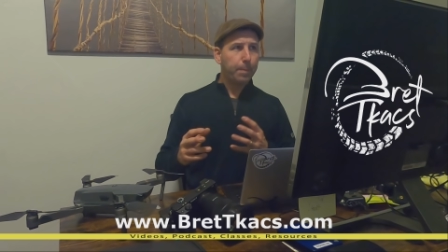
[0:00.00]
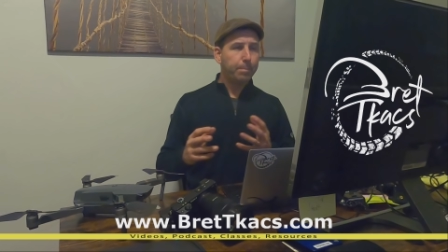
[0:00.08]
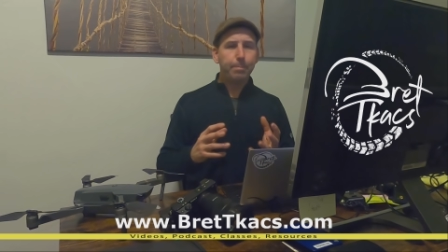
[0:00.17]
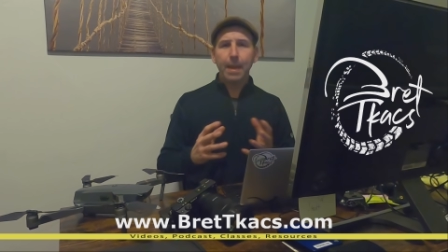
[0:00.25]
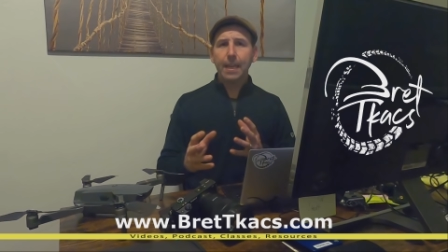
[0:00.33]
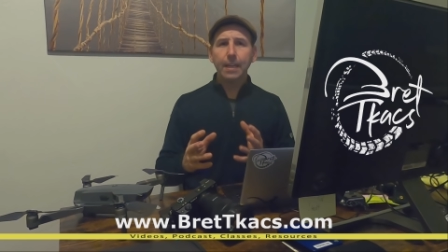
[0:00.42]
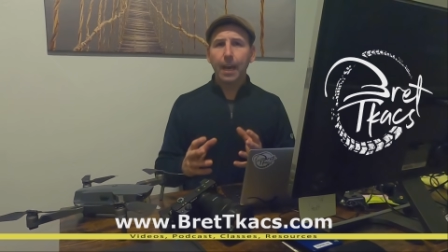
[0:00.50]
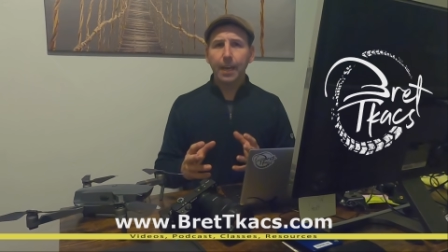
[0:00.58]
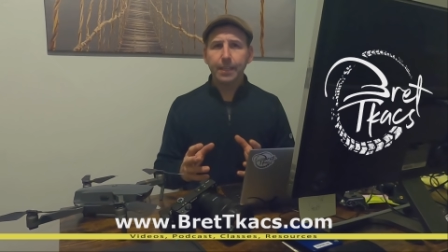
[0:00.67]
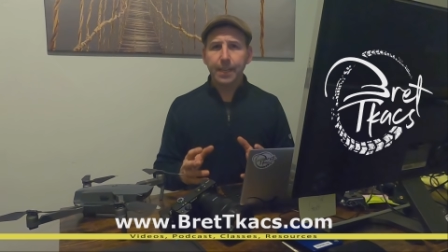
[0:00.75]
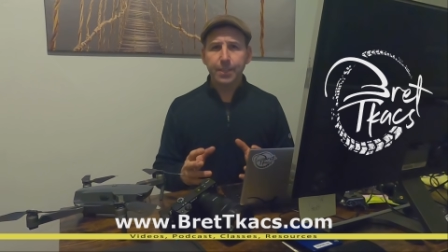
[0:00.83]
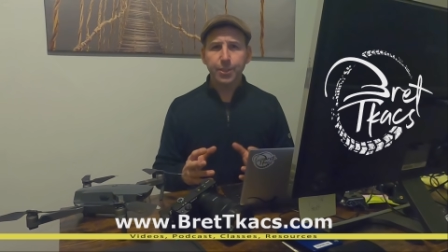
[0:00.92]
may
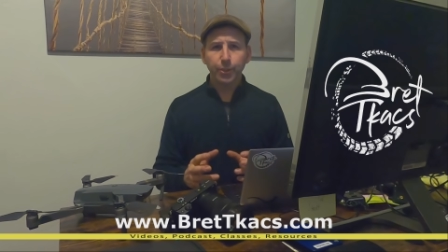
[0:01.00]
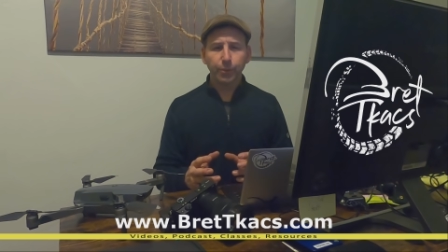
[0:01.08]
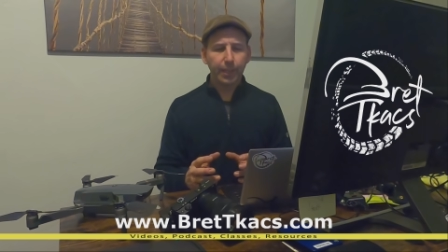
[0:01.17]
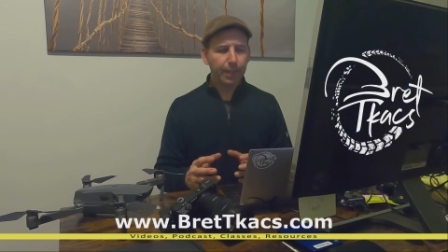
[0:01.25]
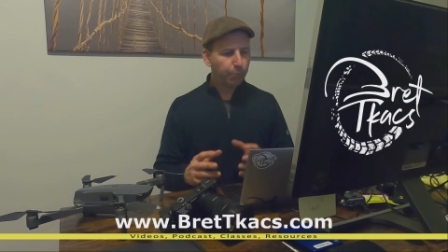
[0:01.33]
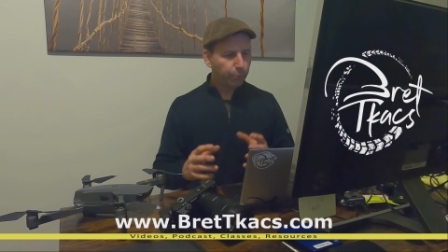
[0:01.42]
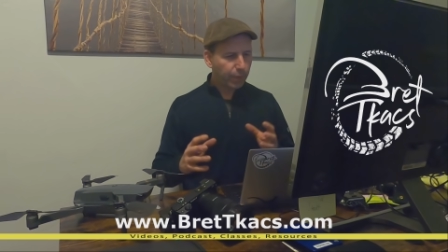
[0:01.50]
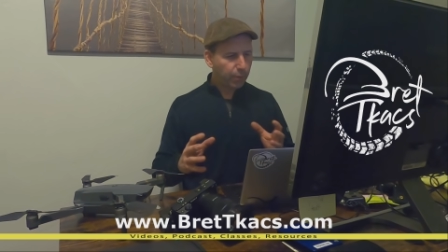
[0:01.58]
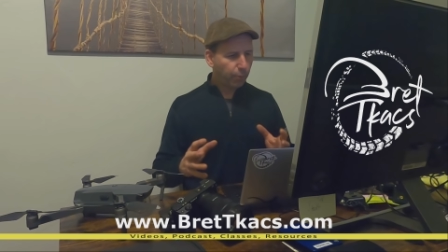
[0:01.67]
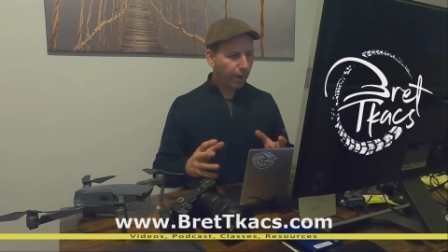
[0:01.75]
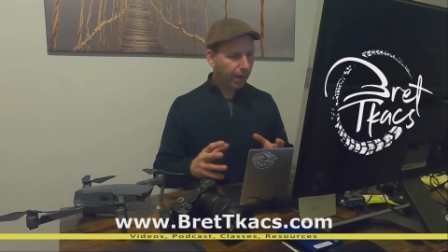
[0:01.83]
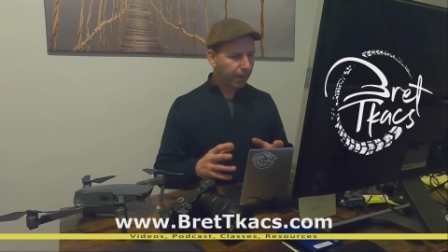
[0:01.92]
not necessarily
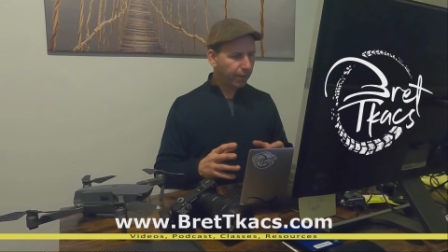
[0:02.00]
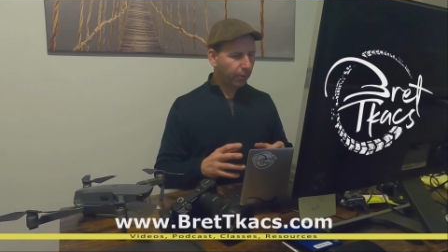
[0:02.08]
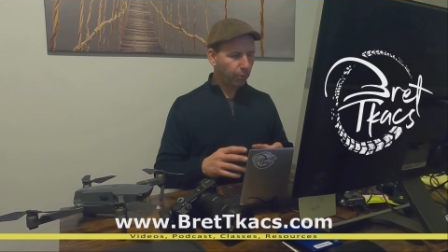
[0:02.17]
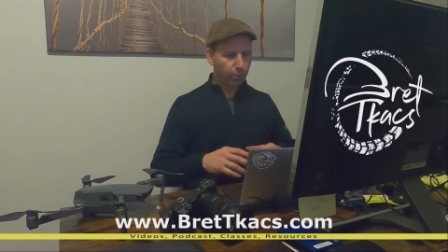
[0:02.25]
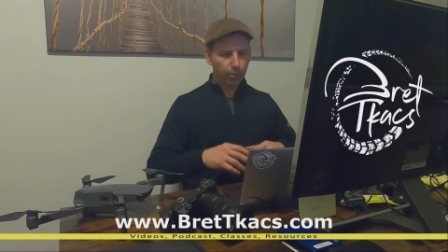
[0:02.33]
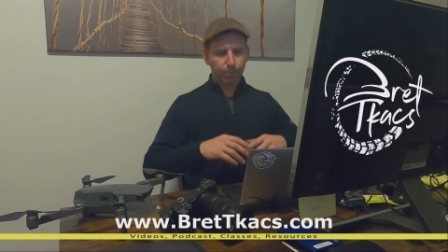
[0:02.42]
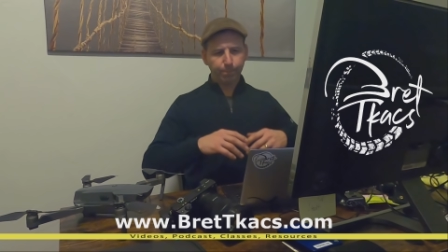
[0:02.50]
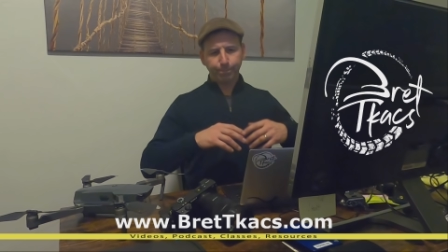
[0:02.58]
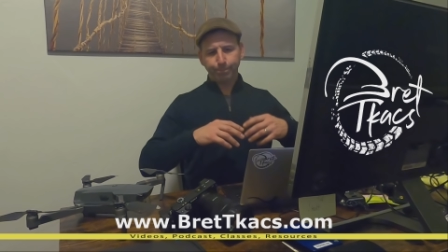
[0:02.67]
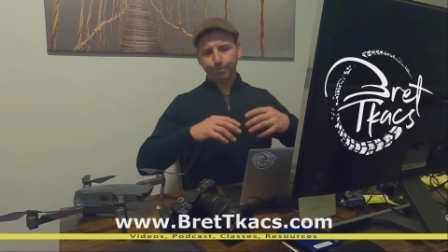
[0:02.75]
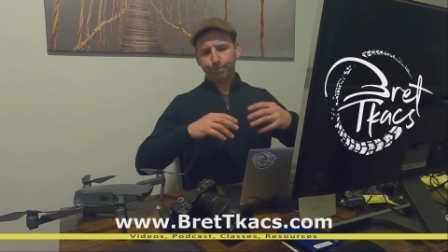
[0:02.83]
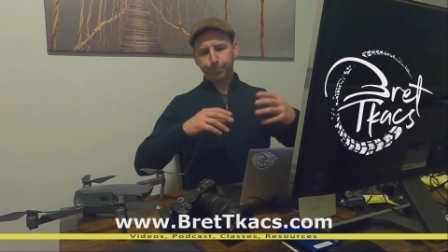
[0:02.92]
require or
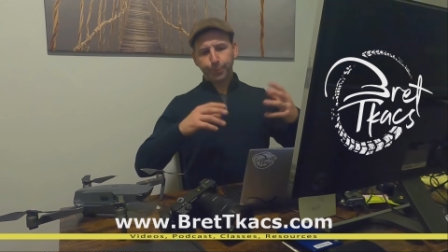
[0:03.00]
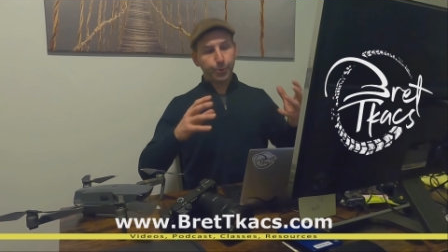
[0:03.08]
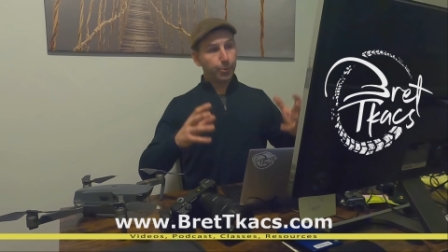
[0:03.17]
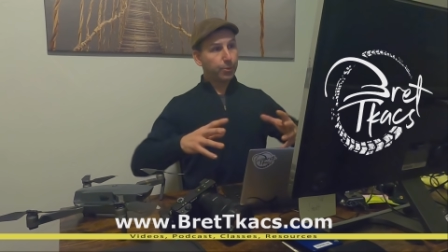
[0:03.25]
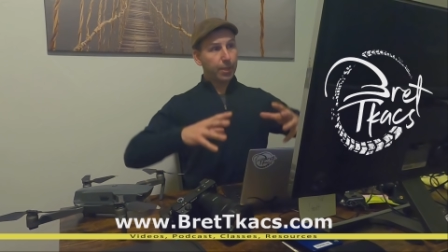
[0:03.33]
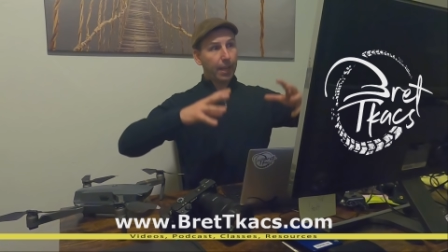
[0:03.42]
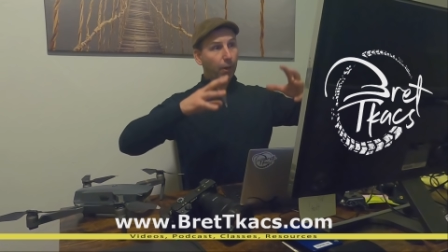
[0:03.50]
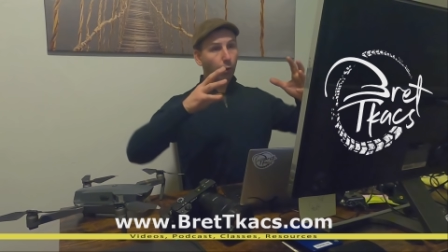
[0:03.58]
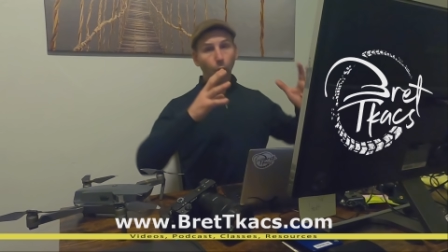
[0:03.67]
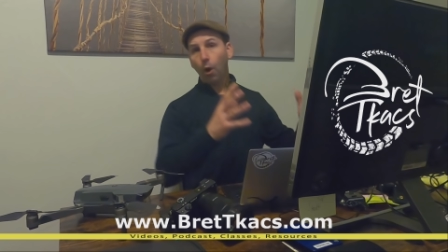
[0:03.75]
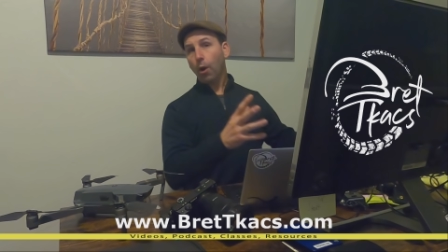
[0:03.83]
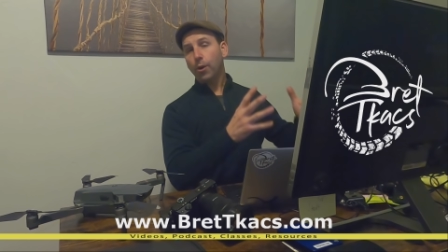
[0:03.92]
produce a
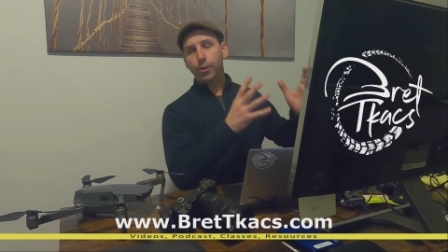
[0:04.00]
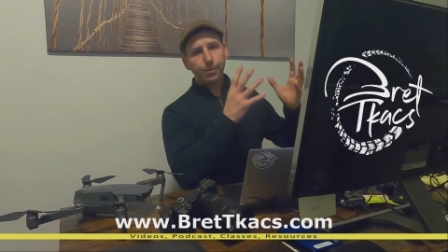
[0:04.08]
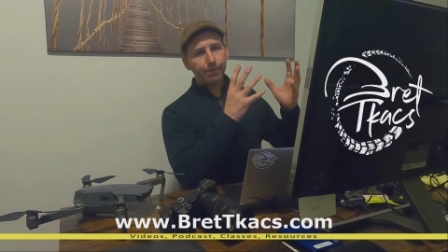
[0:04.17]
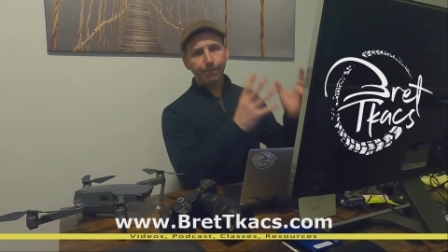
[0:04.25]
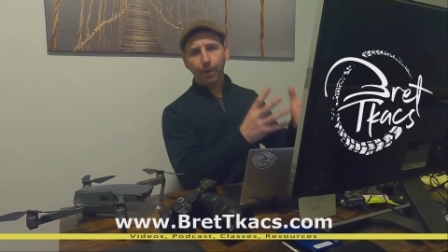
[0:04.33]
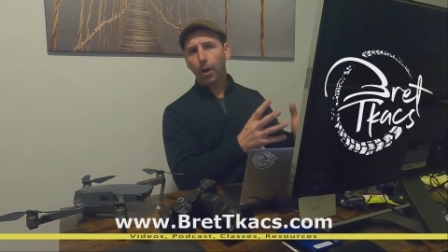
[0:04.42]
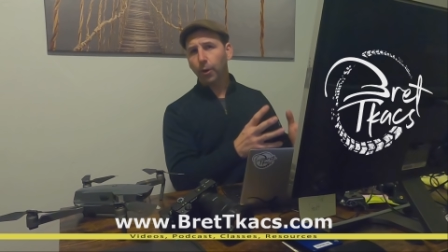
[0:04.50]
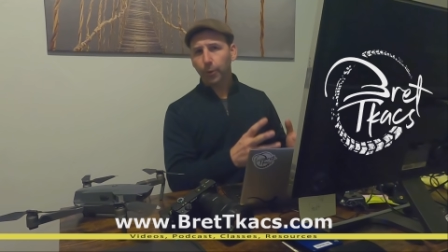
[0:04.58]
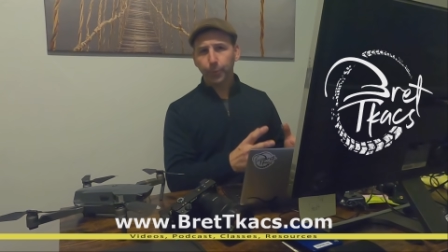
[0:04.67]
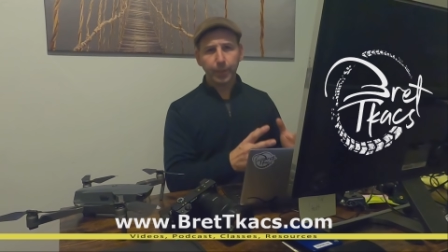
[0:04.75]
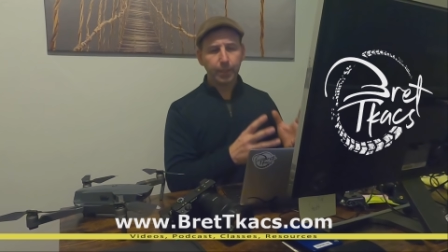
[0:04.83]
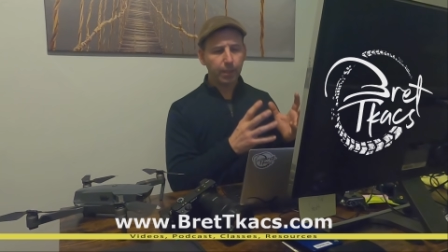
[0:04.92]
large
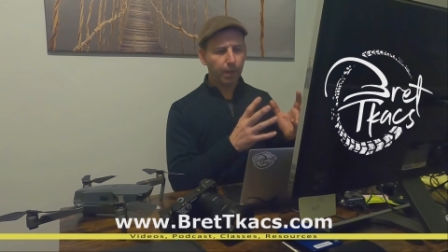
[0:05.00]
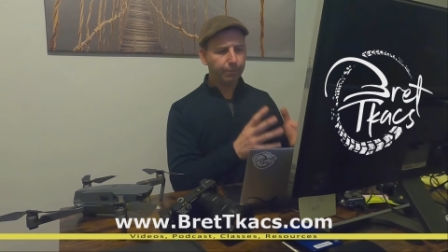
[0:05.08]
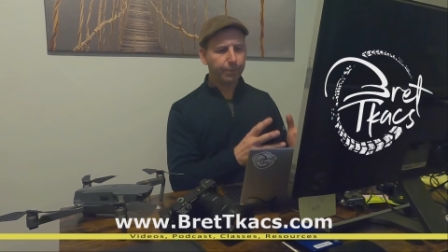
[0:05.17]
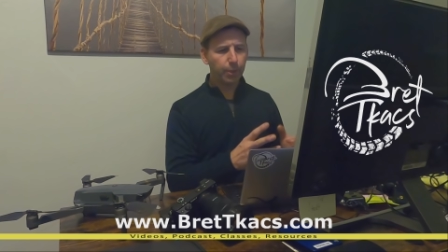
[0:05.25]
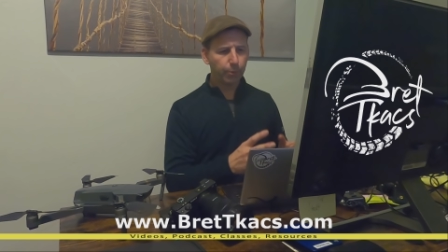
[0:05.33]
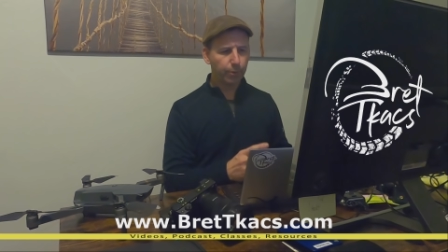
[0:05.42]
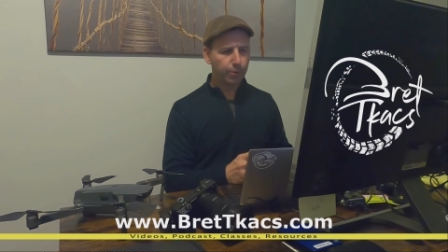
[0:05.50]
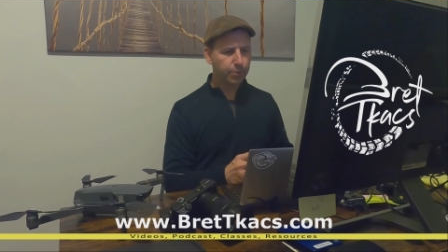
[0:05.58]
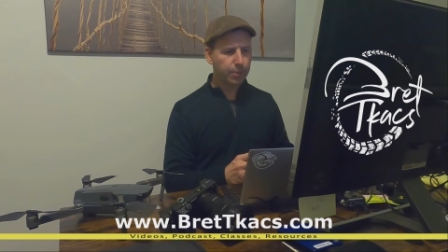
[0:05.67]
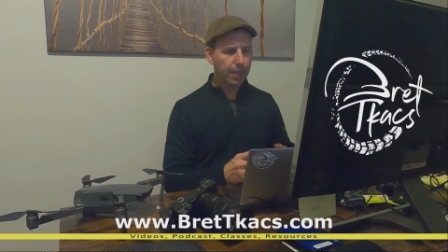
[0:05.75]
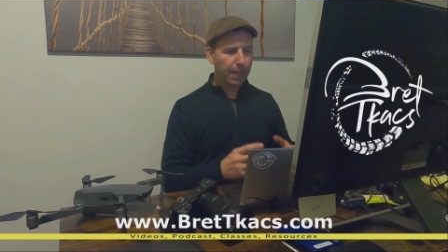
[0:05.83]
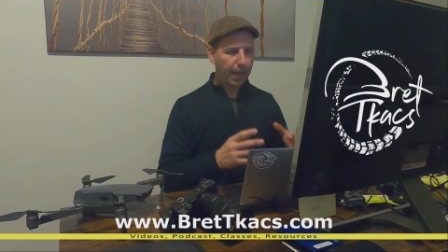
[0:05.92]
following of
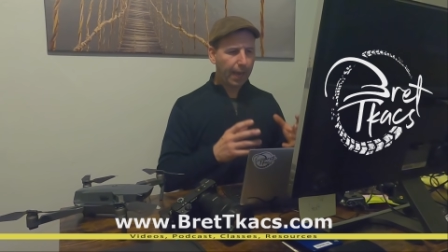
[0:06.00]
viewers.